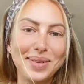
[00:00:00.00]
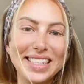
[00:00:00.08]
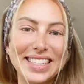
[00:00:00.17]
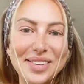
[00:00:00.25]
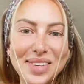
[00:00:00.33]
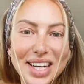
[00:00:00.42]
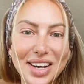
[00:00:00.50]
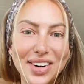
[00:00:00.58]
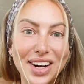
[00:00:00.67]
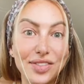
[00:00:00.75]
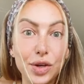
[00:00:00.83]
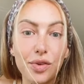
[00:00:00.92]
Please let me
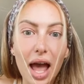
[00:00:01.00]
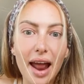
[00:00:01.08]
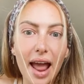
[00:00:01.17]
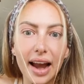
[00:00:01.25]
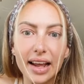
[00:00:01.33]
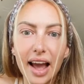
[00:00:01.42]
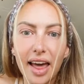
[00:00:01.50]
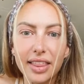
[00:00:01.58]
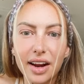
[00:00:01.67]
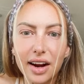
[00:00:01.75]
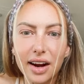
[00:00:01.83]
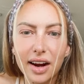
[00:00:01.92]
know. Or if you have any
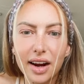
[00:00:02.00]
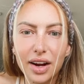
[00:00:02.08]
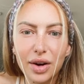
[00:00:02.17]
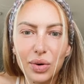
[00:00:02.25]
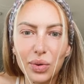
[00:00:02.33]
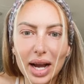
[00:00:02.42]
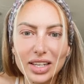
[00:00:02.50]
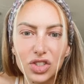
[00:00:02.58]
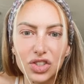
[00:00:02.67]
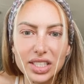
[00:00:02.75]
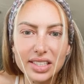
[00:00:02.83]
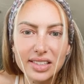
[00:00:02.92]
other
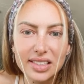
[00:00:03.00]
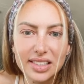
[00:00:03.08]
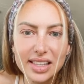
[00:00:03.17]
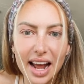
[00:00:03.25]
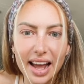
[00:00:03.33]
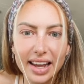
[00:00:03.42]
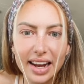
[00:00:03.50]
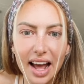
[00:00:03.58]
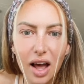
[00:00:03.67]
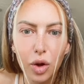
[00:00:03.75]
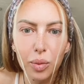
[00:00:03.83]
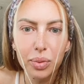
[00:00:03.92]
questions that I can
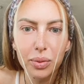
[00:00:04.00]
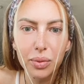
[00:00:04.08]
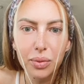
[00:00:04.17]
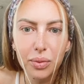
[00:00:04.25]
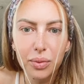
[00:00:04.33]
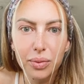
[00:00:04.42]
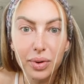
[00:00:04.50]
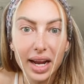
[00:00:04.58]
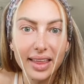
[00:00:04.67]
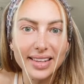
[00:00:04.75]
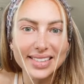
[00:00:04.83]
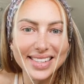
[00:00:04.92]
help
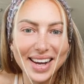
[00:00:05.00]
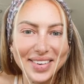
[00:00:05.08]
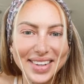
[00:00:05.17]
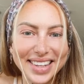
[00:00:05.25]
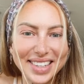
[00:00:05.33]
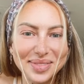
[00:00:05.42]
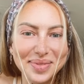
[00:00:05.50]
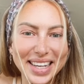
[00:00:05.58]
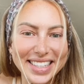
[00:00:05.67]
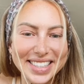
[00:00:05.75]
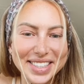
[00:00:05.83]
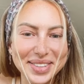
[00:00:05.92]
break this down a little
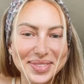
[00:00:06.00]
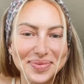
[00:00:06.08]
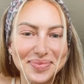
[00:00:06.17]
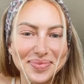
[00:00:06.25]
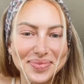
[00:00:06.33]
bit too.